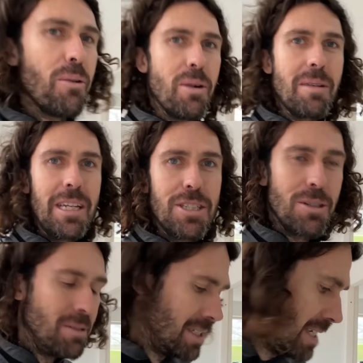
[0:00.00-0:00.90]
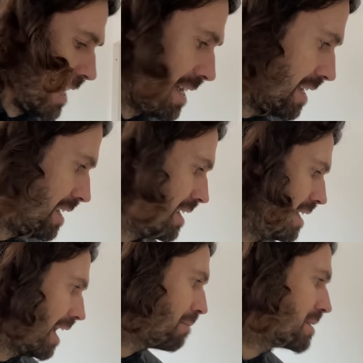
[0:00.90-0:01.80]
What I'm gonna do is take
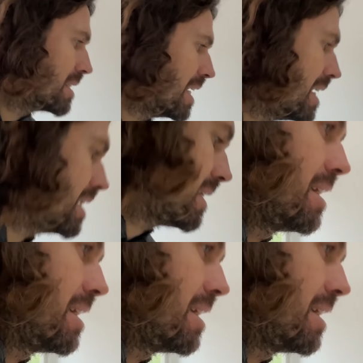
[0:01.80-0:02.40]
it upstairs